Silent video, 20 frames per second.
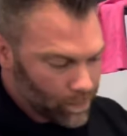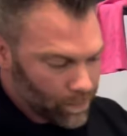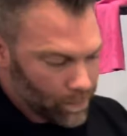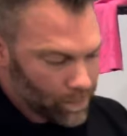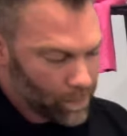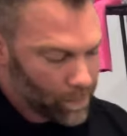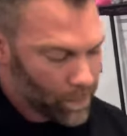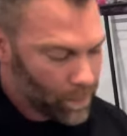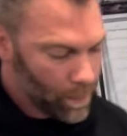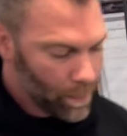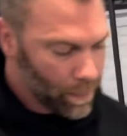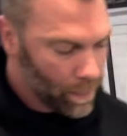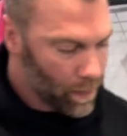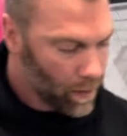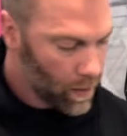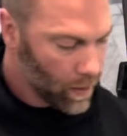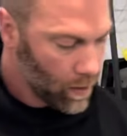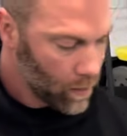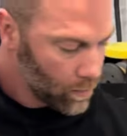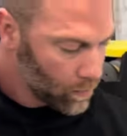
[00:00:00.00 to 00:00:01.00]

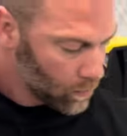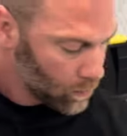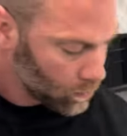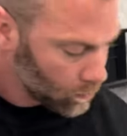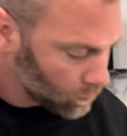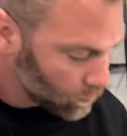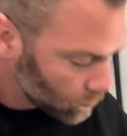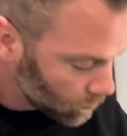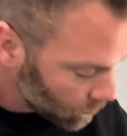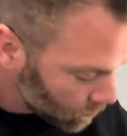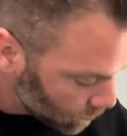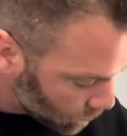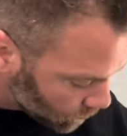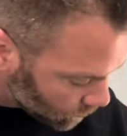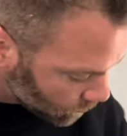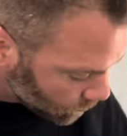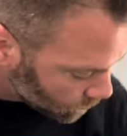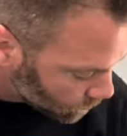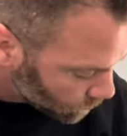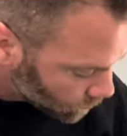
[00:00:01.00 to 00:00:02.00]

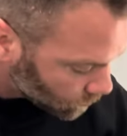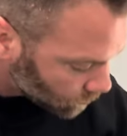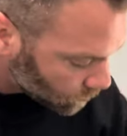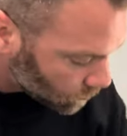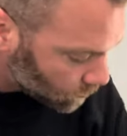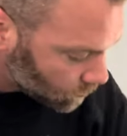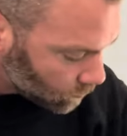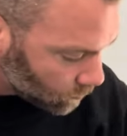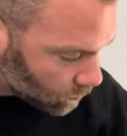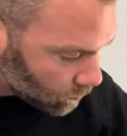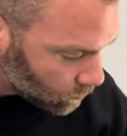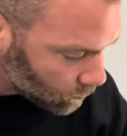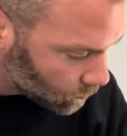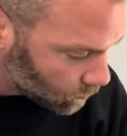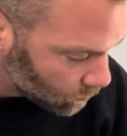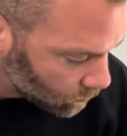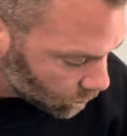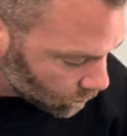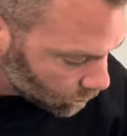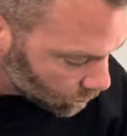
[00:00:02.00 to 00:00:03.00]

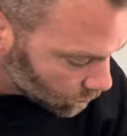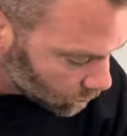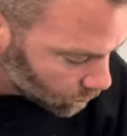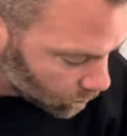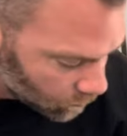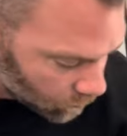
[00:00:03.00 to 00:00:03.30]
[no speech]